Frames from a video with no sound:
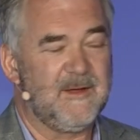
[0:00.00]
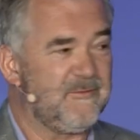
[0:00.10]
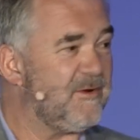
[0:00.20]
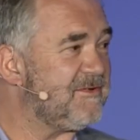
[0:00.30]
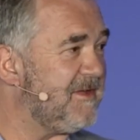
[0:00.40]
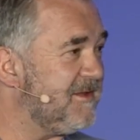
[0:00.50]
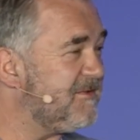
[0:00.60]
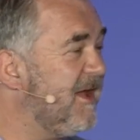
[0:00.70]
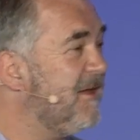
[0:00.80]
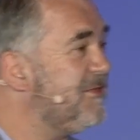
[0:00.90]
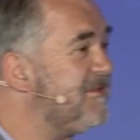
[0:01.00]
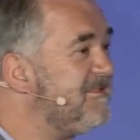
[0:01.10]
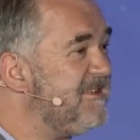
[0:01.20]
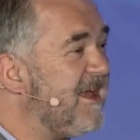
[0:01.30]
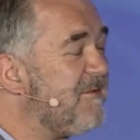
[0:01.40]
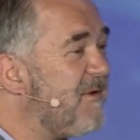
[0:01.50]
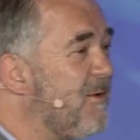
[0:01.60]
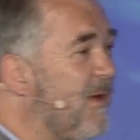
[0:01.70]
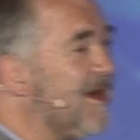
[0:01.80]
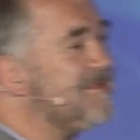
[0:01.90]
First is the
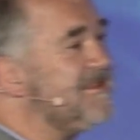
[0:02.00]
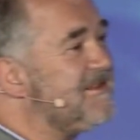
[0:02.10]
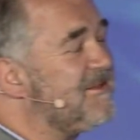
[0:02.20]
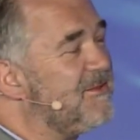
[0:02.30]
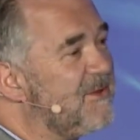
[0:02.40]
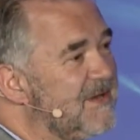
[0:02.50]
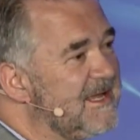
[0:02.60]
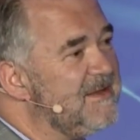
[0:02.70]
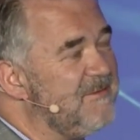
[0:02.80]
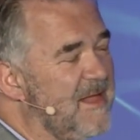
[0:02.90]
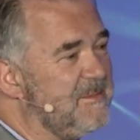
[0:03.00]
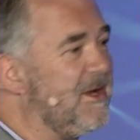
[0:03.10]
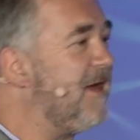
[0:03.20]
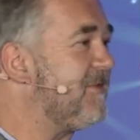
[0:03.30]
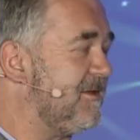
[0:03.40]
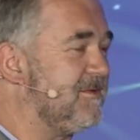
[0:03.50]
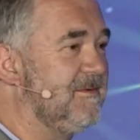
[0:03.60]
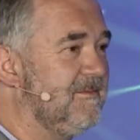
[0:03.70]
CFO walks into the learning and development office.